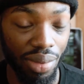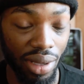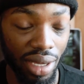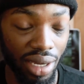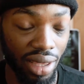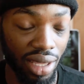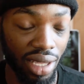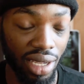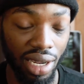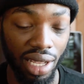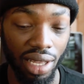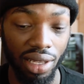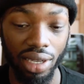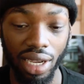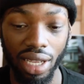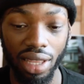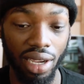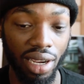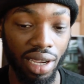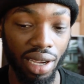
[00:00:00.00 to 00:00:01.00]
and then I
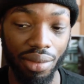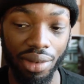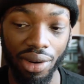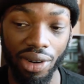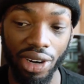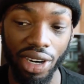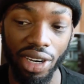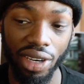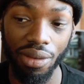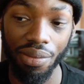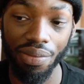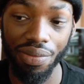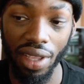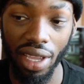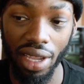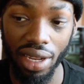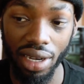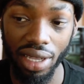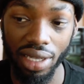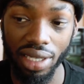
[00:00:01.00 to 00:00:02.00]
look at the camera
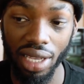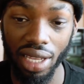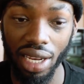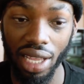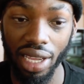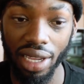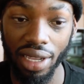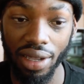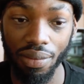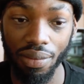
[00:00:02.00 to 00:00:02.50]
and I say, like,